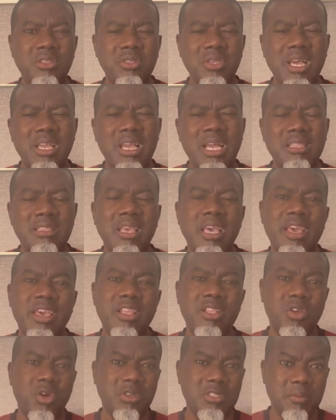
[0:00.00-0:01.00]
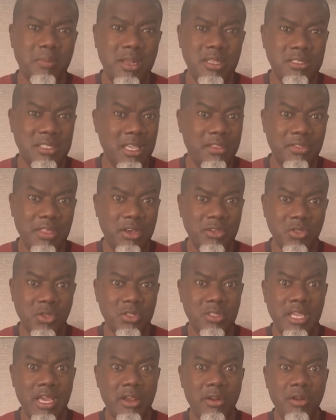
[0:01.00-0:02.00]
So it costs about 10,000
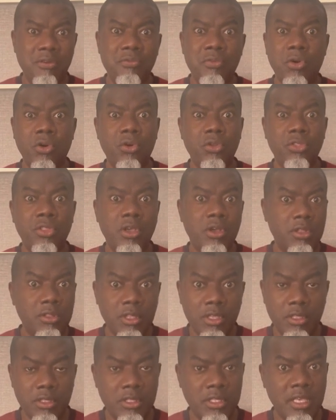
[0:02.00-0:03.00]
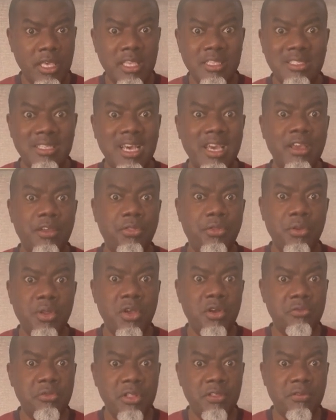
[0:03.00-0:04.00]
naira for the entire
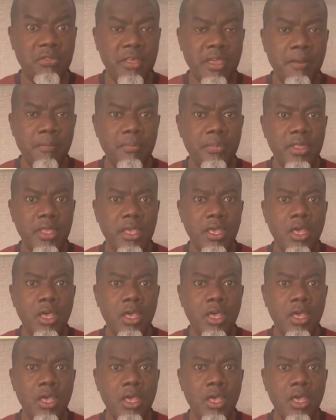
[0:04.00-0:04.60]
300 of them.